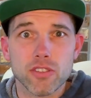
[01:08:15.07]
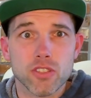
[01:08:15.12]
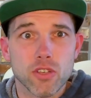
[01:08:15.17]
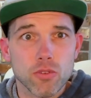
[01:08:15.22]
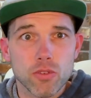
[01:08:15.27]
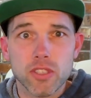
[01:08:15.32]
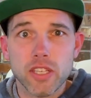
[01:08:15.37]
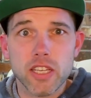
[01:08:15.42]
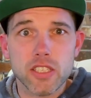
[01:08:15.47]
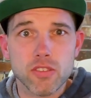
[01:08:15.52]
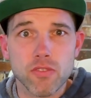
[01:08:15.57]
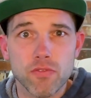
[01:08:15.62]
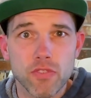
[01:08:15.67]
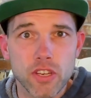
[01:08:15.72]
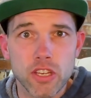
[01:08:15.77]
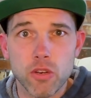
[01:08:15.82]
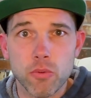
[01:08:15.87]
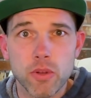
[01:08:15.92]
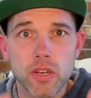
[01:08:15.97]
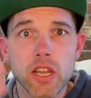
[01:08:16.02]
Go take some
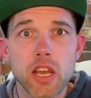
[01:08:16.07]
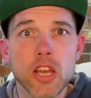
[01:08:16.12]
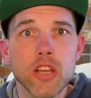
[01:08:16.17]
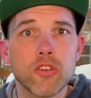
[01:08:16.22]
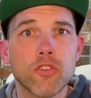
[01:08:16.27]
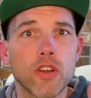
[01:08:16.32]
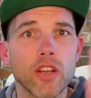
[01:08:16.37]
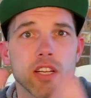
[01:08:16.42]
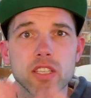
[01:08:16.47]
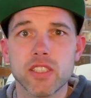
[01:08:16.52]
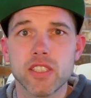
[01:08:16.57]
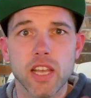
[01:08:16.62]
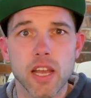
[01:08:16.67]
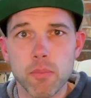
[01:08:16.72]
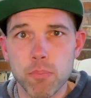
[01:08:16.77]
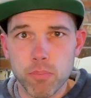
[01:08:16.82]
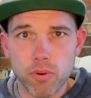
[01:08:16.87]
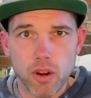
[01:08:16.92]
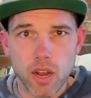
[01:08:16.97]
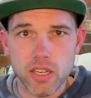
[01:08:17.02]
video in, create a
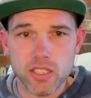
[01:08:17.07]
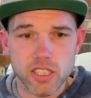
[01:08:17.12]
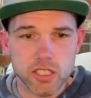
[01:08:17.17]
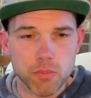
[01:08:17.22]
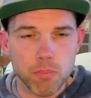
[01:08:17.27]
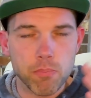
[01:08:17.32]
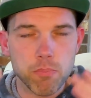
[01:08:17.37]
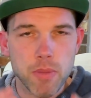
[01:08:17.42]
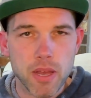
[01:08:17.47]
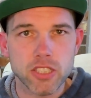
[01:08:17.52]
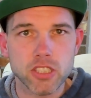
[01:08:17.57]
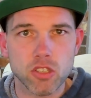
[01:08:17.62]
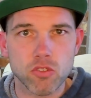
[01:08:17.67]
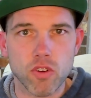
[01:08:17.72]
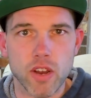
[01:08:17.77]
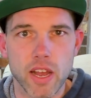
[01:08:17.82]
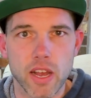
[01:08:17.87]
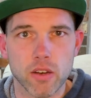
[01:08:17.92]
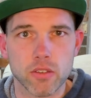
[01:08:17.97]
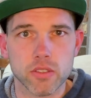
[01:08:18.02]
temp project, mess
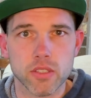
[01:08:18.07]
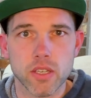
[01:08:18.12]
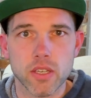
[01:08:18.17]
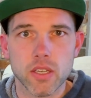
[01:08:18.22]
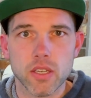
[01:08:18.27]
around.